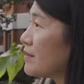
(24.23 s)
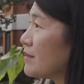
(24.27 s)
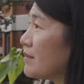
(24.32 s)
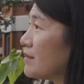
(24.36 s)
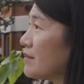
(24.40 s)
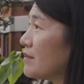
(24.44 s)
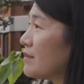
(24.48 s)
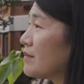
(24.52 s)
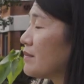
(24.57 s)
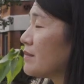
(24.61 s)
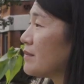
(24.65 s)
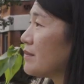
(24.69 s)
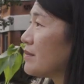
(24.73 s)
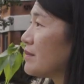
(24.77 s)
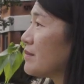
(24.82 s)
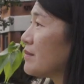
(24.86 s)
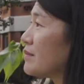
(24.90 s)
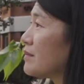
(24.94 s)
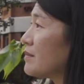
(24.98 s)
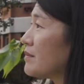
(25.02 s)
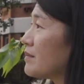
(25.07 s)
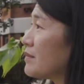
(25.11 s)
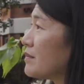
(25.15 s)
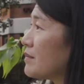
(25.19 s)

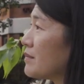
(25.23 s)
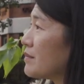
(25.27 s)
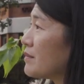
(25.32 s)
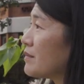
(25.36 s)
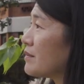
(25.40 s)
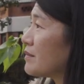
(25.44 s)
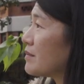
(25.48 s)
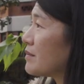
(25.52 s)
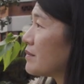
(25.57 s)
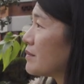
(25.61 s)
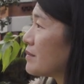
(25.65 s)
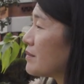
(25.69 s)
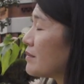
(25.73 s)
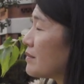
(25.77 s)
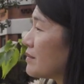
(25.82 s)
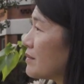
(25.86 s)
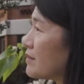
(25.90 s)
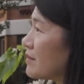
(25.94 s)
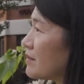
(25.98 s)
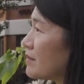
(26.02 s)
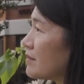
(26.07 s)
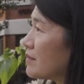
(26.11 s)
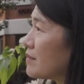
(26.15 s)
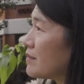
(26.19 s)

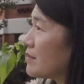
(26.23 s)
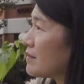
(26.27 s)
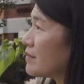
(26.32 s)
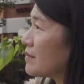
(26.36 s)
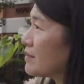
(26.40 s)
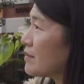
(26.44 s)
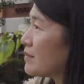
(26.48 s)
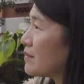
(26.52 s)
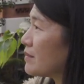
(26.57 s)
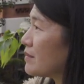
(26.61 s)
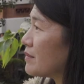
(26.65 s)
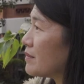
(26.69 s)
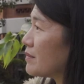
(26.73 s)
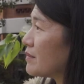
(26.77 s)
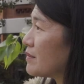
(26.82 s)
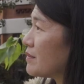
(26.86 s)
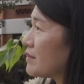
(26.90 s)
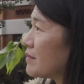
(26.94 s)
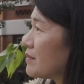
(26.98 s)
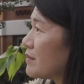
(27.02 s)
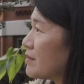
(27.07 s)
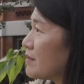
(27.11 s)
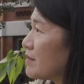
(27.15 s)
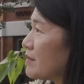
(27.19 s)

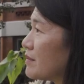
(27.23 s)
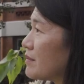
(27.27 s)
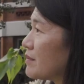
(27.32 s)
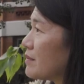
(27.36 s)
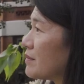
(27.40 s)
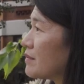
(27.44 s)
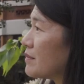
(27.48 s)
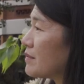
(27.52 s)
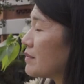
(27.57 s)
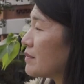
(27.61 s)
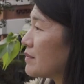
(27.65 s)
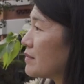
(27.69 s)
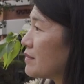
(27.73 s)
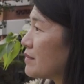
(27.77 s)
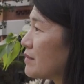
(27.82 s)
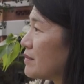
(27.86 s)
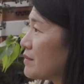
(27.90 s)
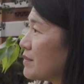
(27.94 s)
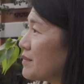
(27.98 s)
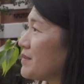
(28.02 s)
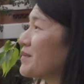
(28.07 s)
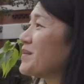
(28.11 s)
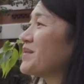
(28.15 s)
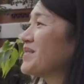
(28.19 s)

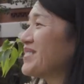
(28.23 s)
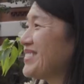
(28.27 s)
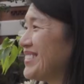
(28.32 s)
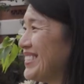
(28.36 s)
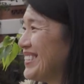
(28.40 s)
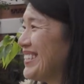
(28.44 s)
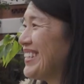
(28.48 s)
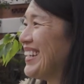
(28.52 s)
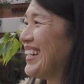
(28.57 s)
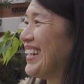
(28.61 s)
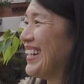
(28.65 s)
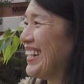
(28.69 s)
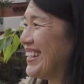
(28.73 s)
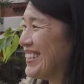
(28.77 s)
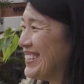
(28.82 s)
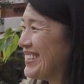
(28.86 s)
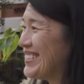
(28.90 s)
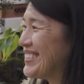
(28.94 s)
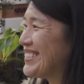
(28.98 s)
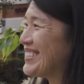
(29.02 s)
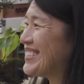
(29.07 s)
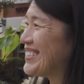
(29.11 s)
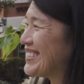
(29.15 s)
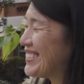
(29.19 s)

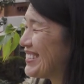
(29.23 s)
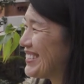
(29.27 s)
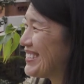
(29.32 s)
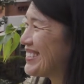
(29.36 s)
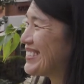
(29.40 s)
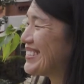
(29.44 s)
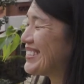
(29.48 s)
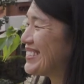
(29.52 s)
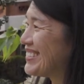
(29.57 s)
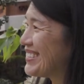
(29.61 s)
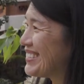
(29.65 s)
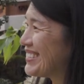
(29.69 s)
No words are spoken by the person on screen.